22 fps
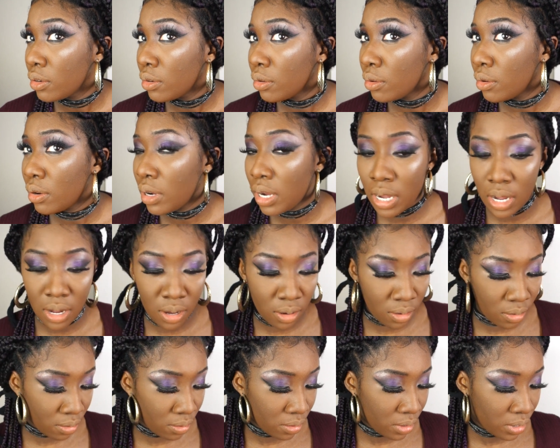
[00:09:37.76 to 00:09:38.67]

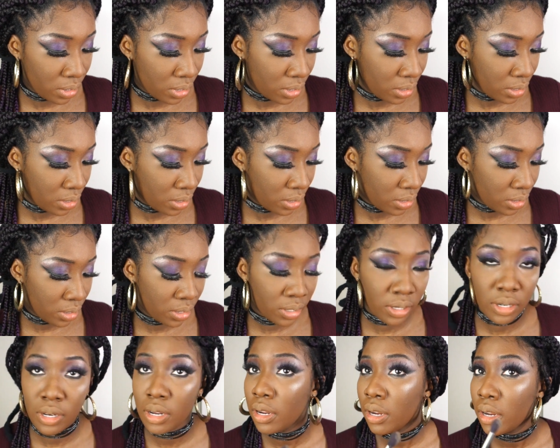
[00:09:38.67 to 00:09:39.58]
wow,
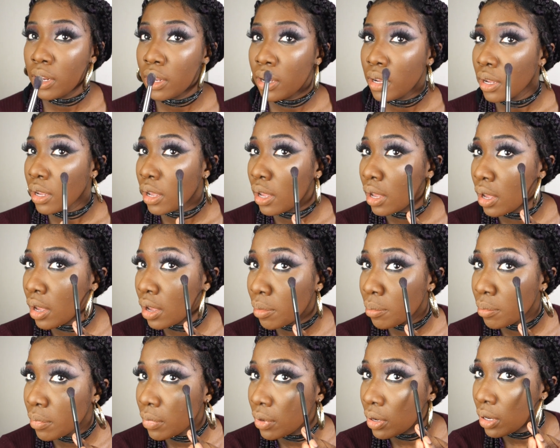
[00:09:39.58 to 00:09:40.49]

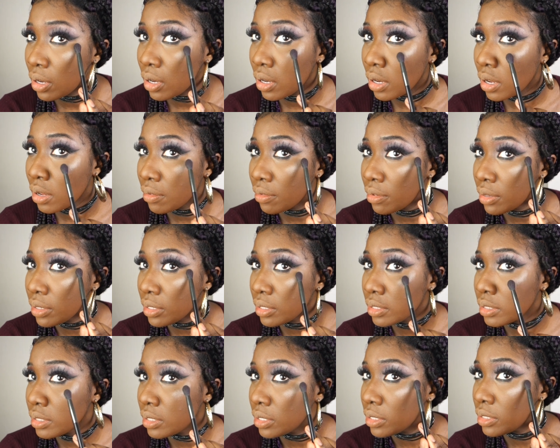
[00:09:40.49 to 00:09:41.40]
I'm
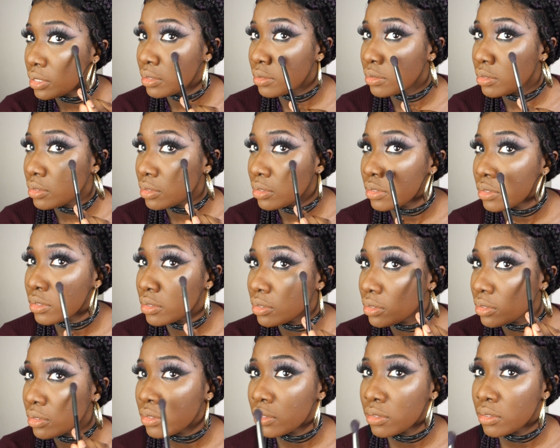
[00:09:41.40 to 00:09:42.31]
loving this
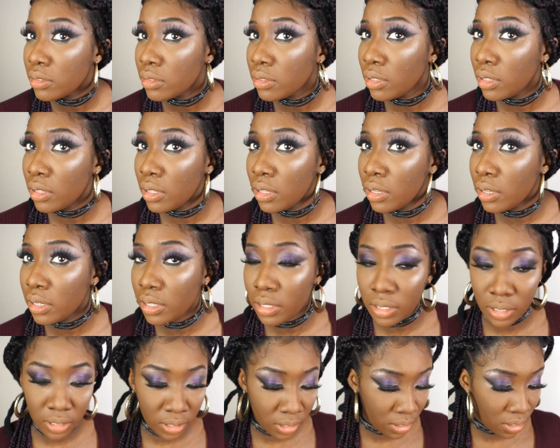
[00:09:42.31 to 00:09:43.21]

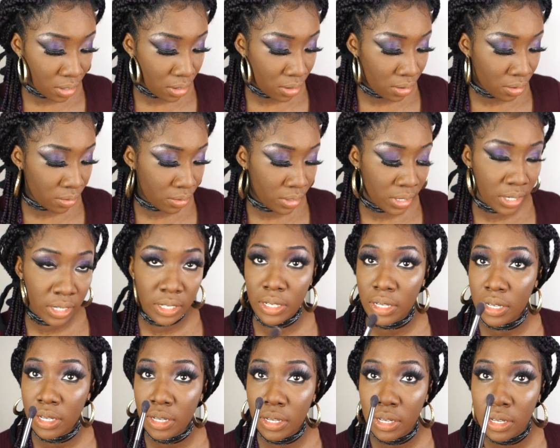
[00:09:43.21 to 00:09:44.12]
look
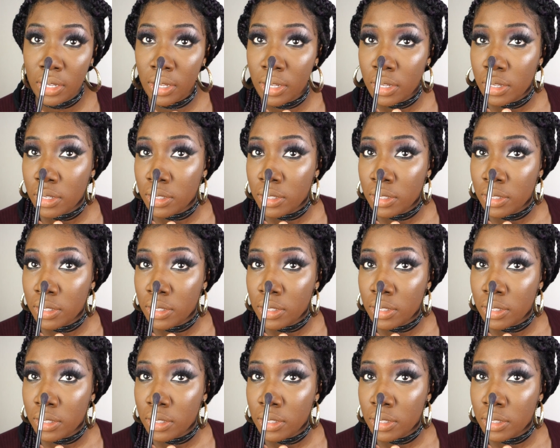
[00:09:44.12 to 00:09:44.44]
already.